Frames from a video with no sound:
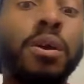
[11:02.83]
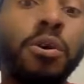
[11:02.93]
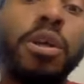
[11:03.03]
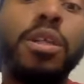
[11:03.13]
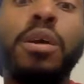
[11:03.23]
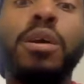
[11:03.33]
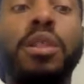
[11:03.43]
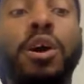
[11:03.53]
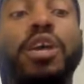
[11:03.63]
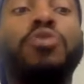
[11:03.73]
or
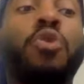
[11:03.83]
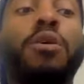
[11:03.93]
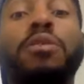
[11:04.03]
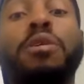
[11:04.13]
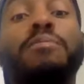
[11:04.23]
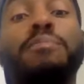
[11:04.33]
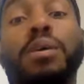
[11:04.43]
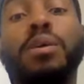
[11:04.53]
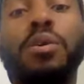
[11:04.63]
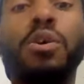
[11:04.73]
he thought there could
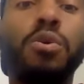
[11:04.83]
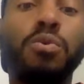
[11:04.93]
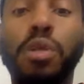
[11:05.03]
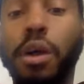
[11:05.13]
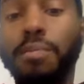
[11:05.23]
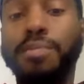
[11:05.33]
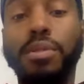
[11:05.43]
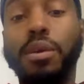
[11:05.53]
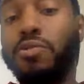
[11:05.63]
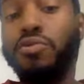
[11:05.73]
be like
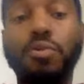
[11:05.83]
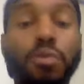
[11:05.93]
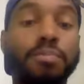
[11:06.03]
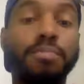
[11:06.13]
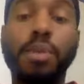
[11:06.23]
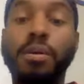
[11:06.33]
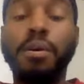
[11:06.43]
potential and